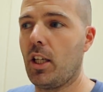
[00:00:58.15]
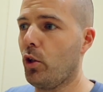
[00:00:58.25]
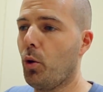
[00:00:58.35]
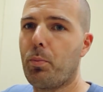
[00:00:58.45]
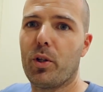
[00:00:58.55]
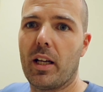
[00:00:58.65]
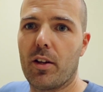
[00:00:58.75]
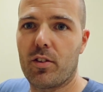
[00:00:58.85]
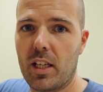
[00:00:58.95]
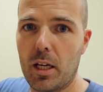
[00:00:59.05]
You don't put in a
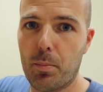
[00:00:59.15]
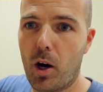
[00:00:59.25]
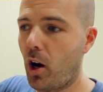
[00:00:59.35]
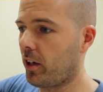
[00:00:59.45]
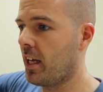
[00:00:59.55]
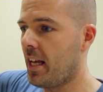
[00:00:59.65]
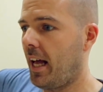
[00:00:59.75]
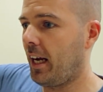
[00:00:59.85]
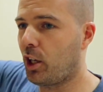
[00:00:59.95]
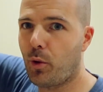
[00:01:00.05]
3D part
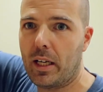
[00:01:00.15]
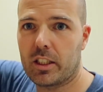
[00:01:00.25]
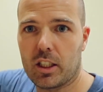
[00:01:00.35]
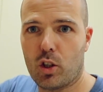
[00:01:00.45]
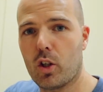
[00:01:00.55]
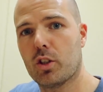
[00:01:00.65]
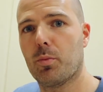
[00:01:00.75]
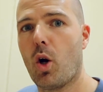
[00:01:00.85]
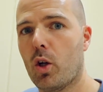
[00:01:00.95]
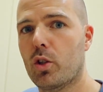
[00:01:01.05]
and it creates this awesome
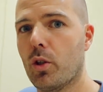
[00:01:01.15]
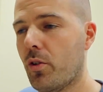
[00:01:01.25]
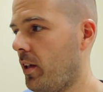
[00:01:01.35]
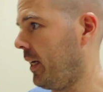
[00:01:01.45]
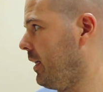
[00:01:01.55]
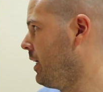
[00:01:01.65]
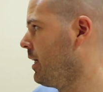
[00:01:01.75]
contour thing.